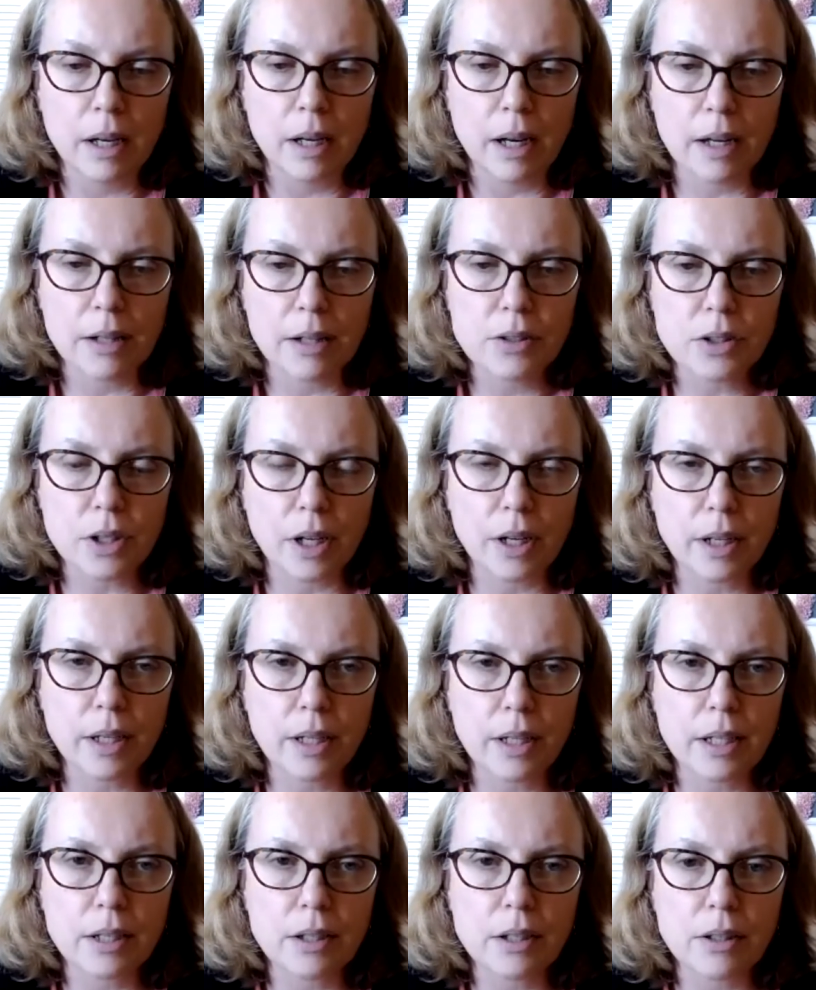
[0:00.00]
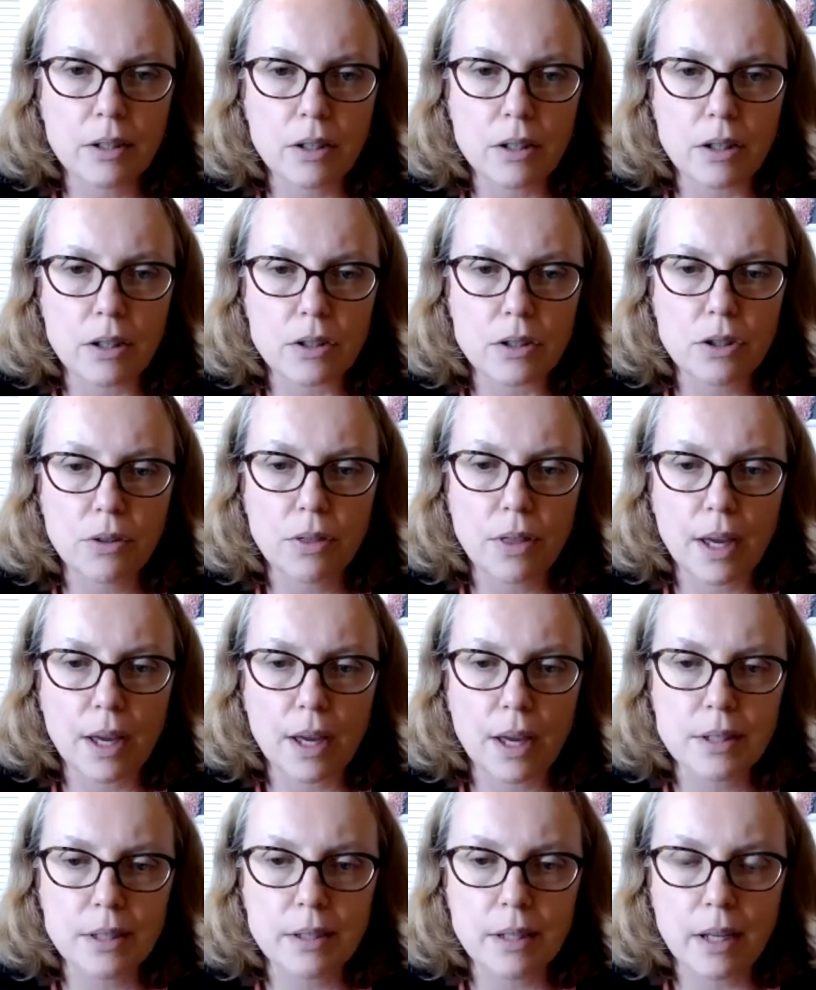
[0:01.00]
started in
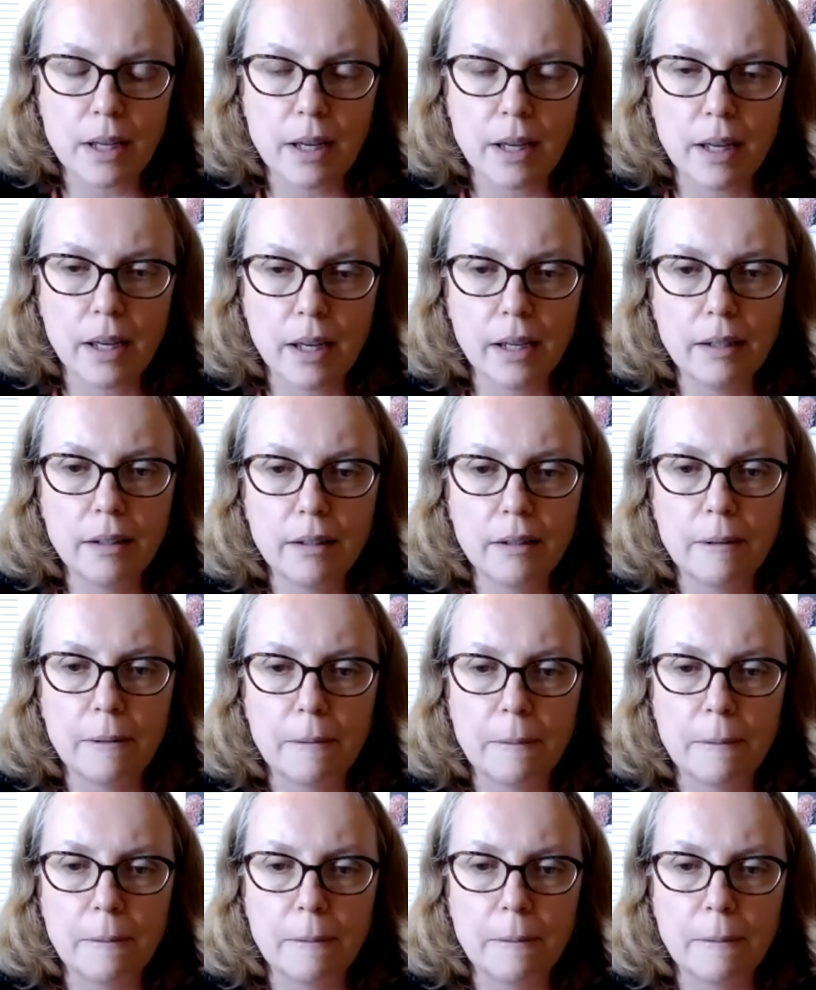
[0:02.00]
2009.